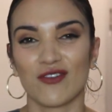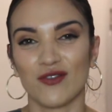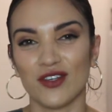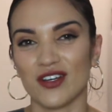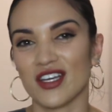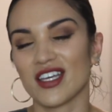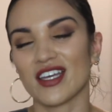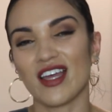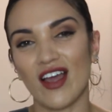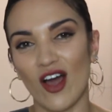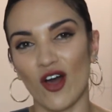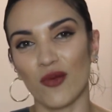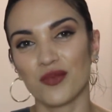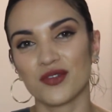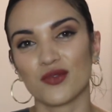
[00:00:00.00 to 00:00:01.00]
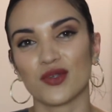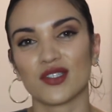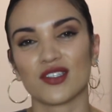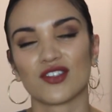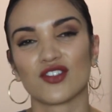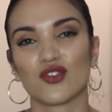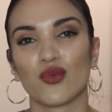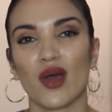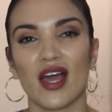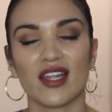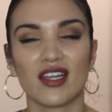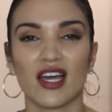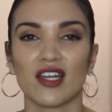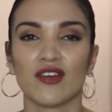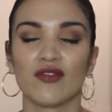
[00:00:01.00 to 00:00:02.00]
feel like it helps with the sweat
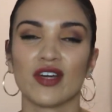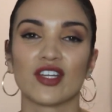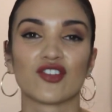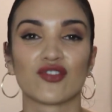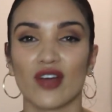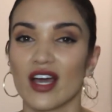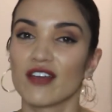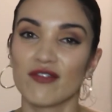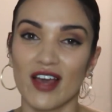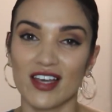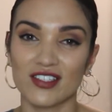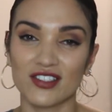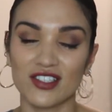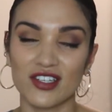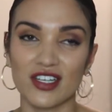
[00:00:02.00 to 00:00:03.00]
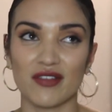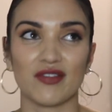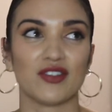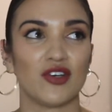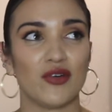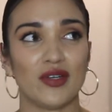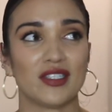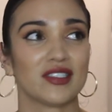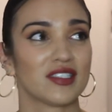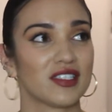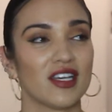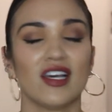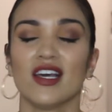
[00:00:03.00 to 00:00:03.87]
kind of like dry faster, even though it's,